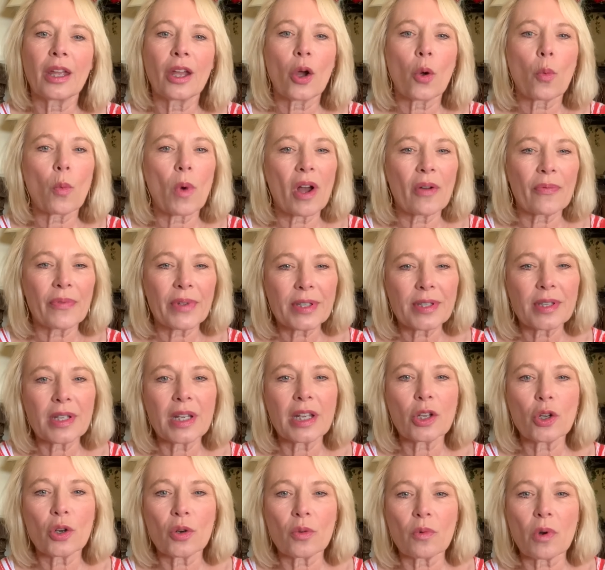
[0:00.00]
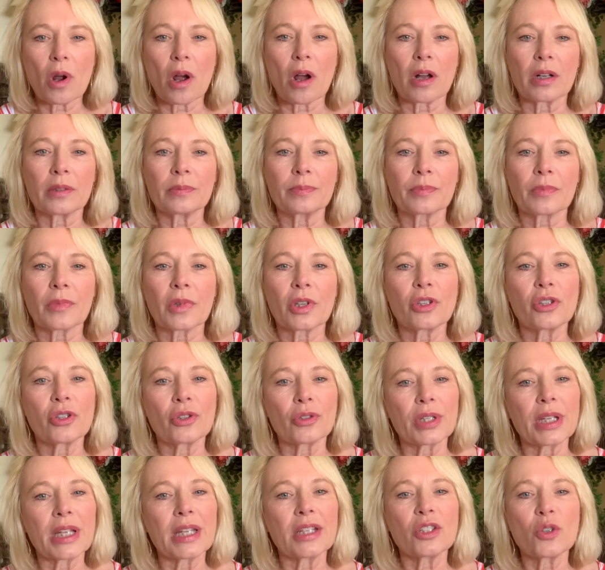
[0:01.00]
While visiting HRRA, you'll
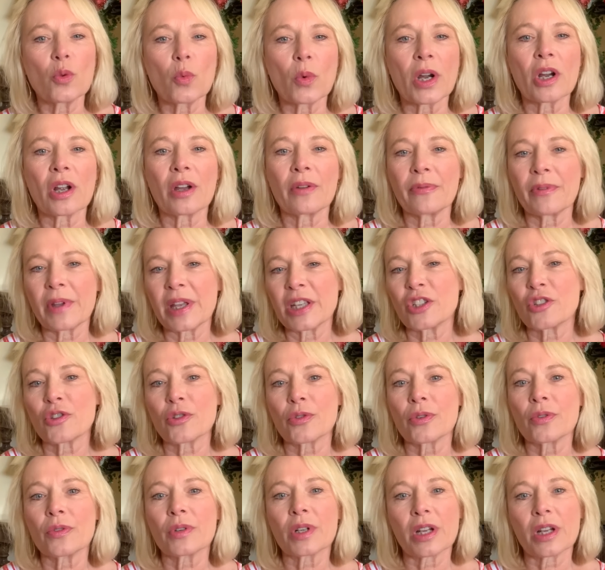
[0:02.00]
need to wear a facial